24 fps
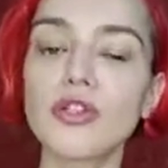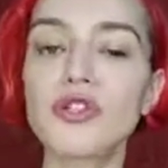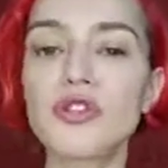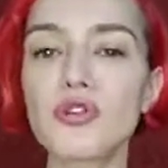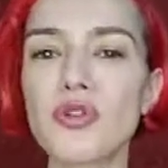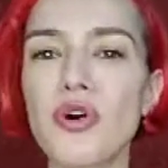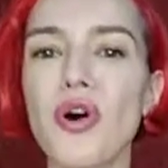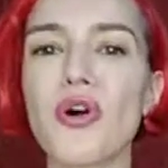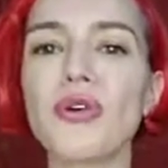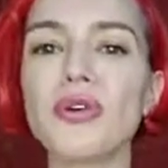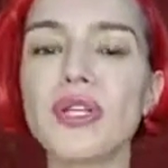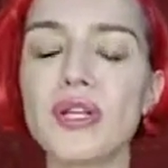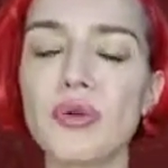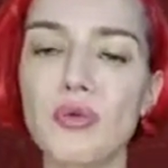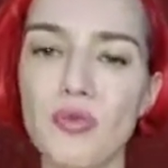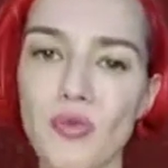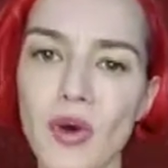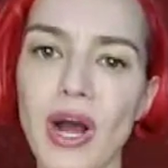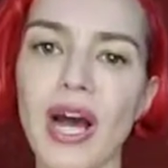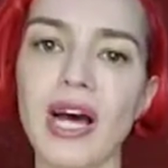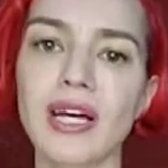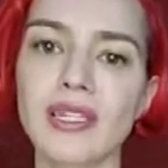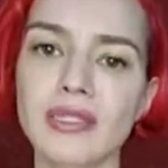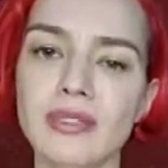do only
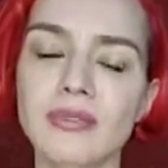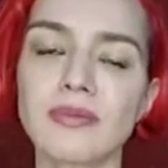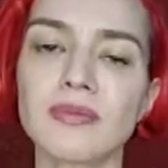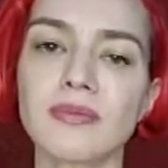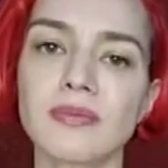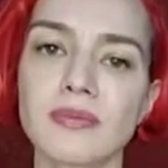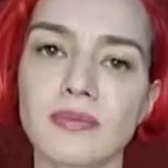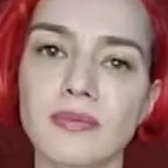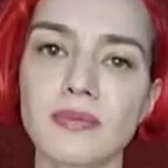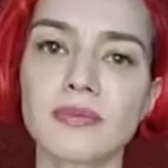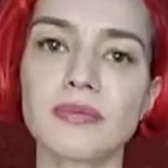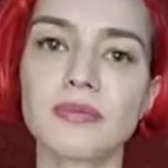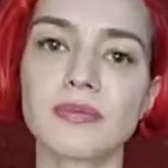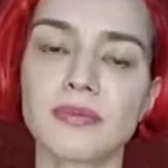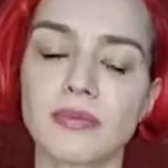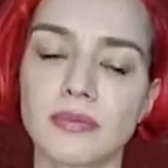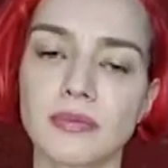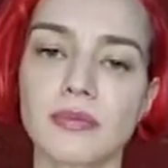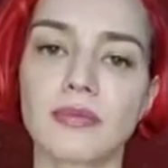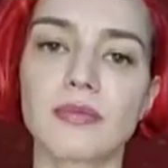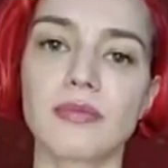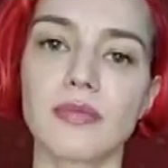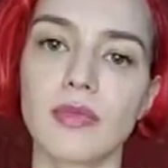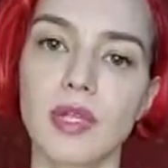one
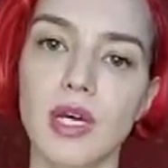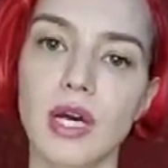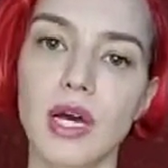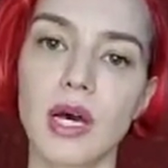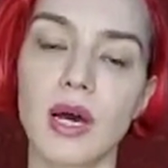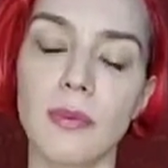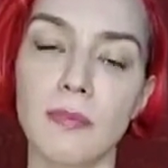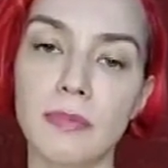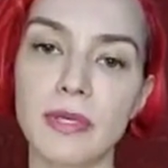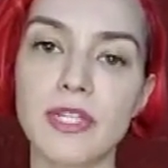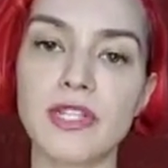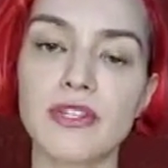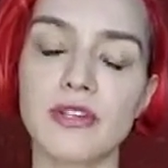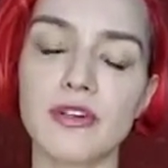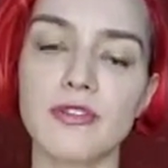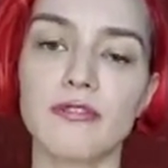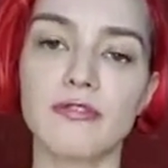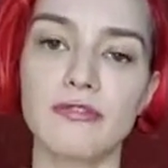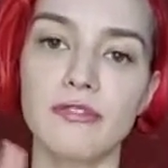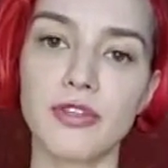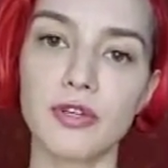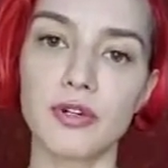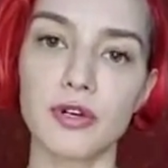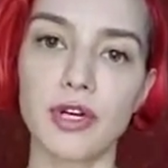piece
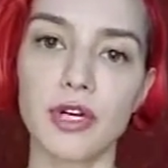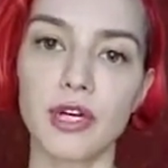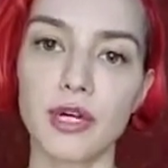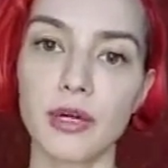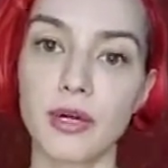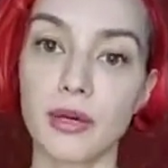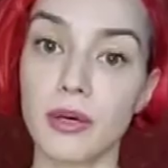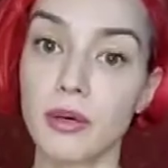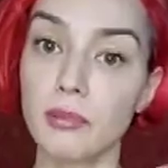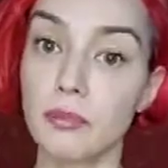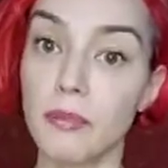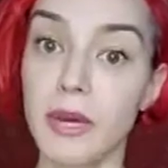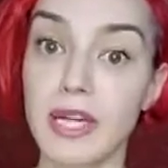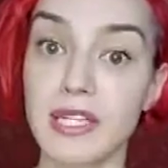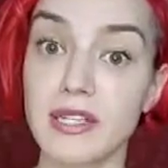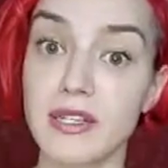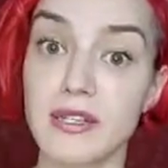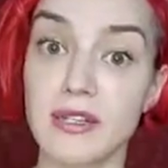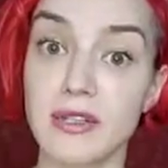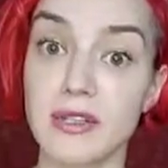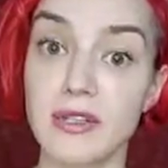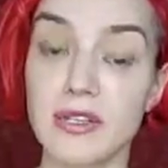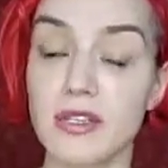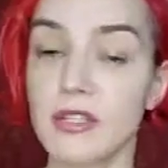of your
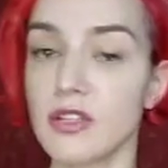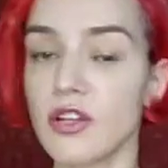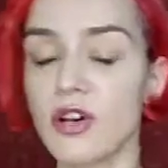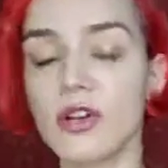muscles.